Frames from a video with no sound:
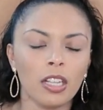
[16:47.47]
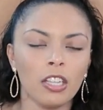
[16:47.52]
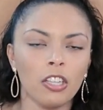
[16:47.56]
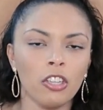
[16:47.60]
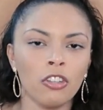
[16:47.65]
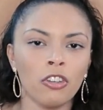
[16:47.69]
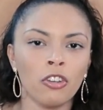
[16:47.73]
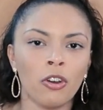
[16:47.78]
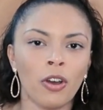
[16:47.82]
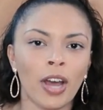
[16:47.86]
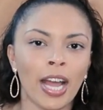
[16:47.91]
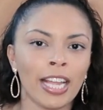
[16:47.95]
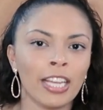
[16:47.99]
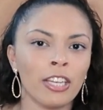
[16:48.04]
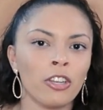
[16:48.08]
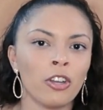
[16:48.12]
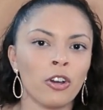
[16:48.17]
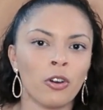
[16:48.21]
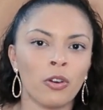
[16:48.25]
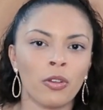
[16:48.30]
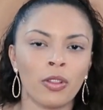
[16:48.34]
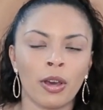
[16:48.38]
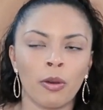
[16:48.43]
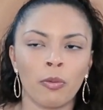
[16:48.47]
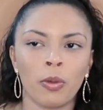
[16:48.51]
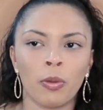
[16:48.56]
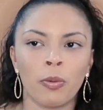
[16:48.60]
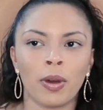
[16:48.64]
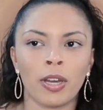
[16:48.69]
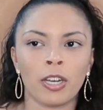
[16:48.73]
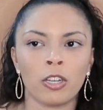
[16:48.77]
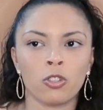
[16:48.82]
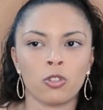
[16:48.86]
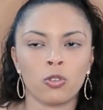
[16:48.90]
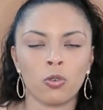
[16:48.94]
you know, I know that we
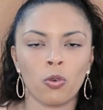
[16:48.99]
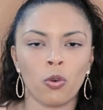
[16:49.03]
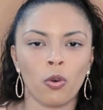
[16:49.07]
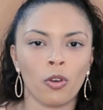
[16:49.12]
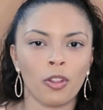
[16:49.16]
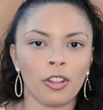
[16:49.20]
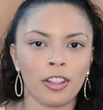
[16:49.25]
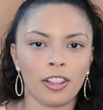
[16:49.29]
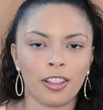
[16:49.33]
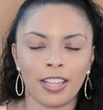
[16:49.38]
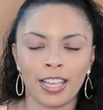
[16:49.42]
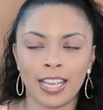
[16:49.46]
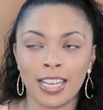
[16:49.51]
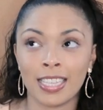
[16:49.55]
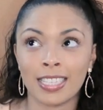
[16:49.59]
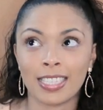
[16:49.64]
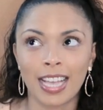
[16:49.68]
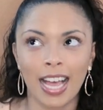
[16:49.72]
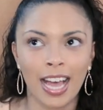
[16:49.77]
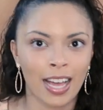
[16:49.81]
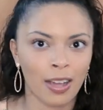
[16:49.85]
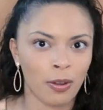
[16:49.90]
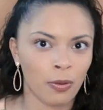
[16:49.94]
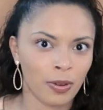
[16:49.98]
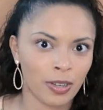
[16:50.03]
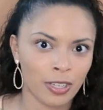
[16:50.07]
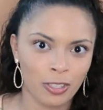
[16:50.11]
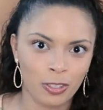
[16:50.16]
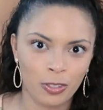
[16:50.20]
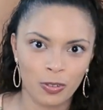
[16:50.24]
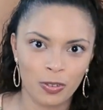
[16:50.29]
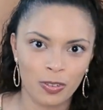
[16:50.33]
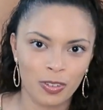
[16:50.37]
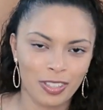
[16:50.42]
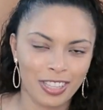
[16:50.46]
want to do all the things. I
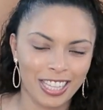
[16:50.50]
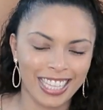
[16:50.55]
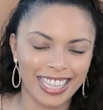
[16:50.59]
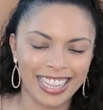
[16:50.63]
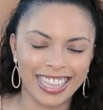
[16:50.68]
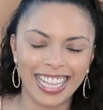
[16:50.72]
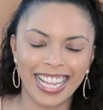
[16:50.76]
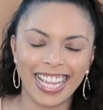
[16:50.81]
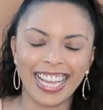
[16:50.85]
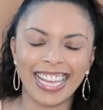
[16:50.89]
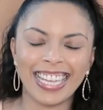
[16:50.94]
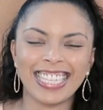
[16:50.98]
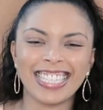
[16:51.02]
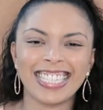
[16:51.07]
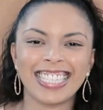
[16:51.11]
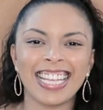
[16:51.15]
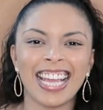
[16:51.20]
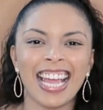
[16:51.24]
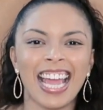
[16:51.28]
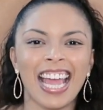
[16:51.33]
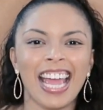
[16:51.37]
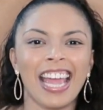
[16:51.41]
want to do all the things.